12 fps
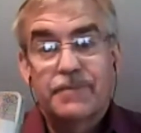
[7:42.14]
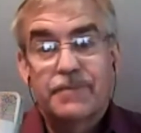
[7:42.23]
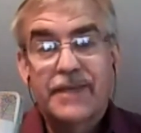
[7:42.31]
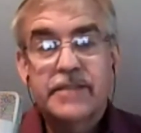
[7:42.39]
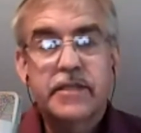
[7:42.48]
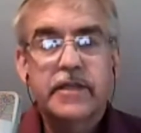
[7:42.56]

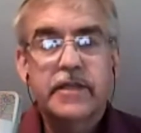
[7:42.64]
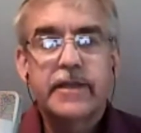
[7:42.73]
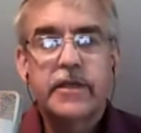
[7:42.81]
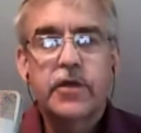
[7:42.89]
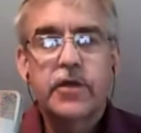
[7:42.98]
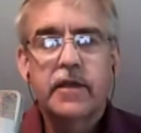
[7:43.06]
basically
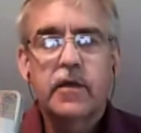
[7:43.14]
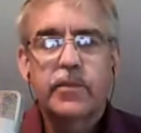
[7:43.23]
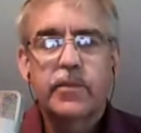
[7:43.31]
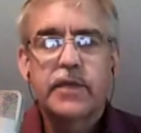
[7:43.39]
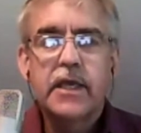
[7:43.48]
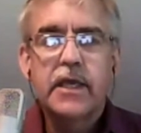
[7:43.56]
you end
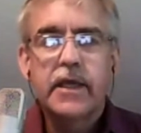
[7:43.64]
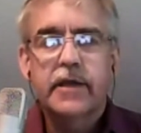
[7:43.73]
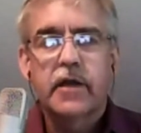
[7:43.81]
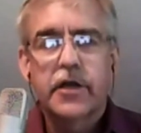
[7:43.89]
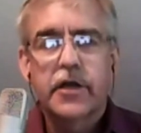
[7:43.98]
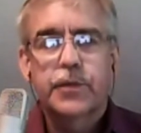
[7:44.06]
up being
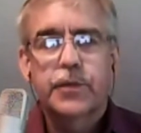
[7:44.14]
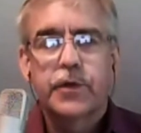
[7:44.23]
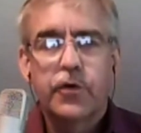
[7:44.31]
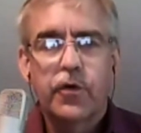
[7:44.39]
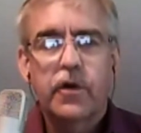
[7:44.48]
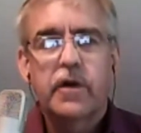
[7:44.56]
an
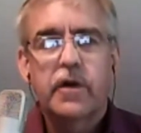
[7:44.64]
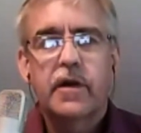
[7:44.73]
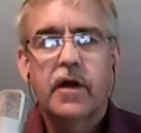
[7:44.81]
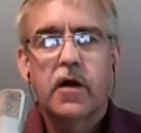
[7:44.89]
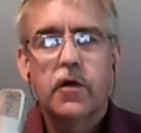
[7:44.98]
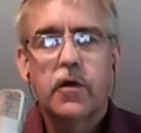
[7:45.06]
entrepreneur,
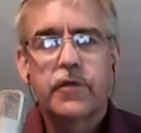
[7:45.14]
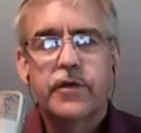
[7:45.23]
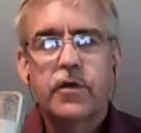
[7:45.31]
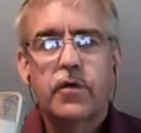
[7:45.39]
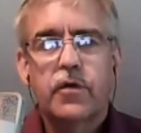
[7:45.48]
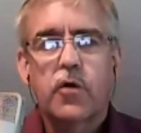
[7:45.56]
although you
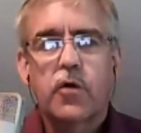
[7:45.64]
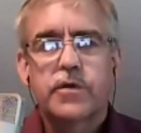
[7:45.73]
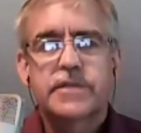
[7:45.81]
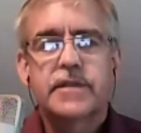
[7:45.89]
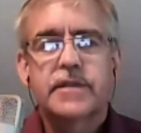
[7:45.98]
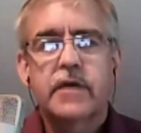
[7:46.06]
don't always
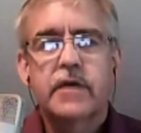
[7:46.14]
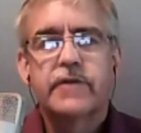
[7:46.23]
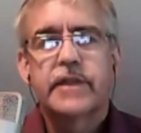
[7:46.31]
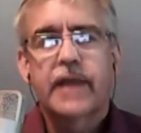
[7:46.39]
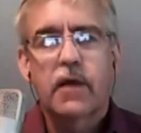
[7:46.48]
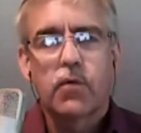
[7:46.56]
think of it
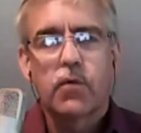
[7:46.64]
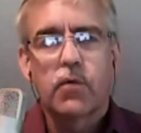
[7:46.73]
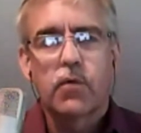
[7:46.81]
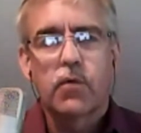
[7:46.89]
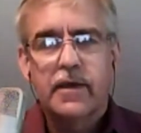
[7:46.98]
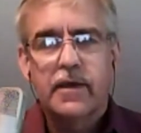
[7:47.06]
that way.
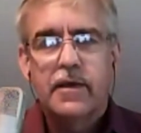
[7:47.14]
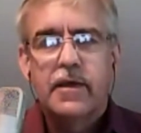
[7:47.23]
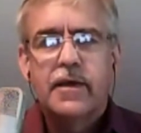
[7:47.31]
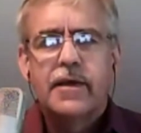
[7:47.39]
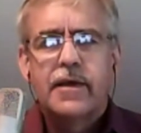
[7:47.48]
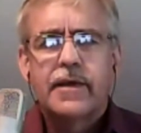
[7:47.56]

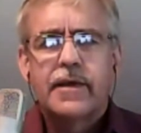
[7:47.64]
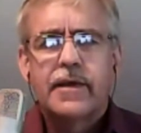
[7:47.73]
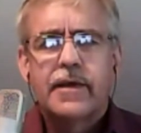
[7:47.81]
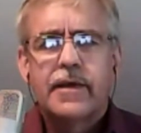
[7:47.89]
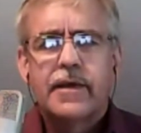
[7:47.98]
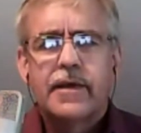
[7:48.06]
It
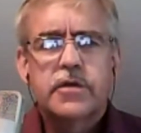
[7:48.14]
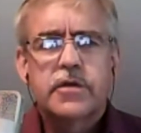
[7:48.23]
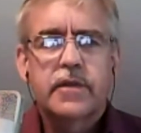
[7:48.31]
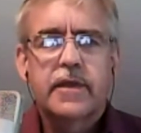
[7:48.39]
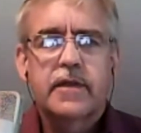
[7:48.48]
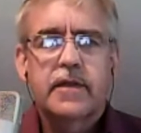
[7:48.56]
turns out
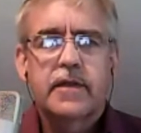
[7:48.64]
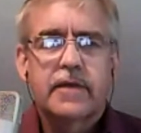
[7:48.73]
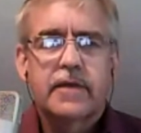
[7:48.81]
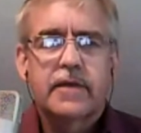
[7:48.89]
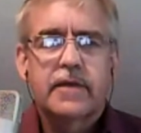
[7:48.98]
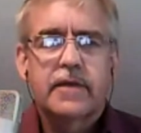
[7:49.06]
that
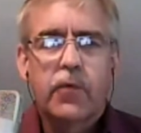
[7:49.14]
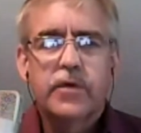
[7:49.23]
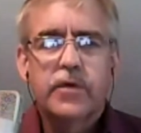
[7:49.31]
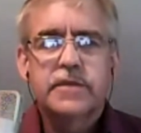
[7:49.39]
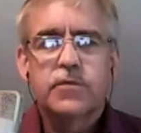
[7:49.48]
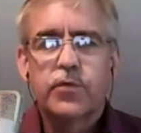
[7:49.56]
I
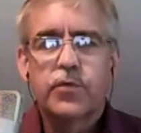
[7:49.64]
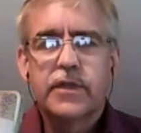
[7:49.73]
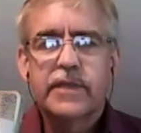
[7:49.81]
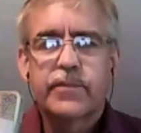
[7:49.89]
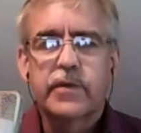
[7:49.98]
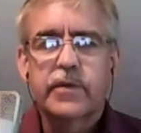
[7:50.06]
wasn't really
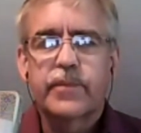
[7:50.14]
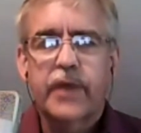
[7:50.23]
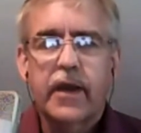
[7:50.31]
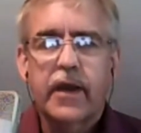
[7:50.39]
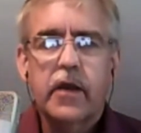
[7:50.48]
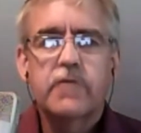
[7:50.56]

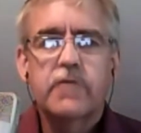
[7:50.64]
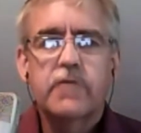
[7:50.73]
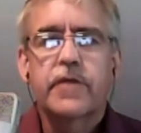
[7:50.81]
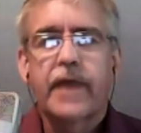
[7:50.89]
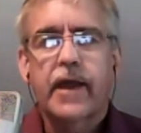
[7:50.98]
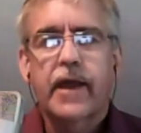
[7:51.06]
prepared for
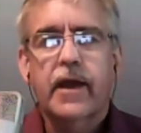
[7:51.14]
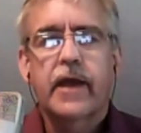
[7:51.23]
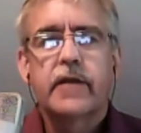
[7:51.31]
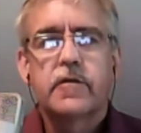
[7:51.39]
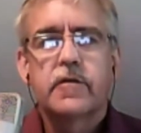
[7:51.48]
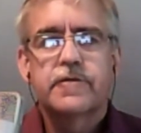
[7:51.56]
that kind
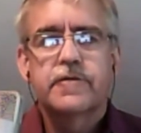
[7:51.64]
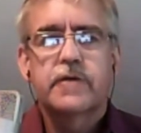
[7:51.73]
of